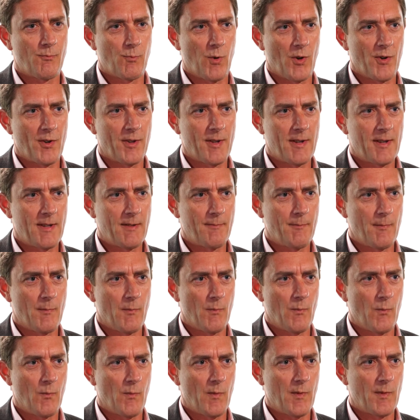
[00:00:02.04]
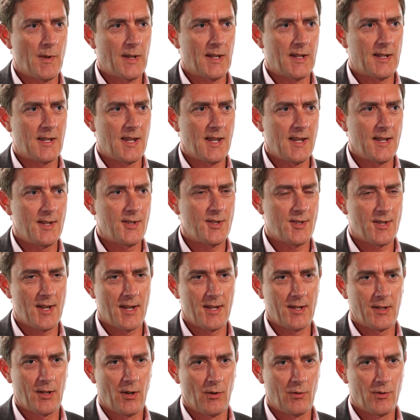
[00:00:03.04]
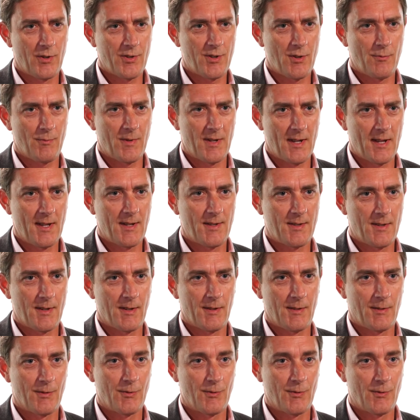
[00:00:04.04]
one of the key stakeholders that we need to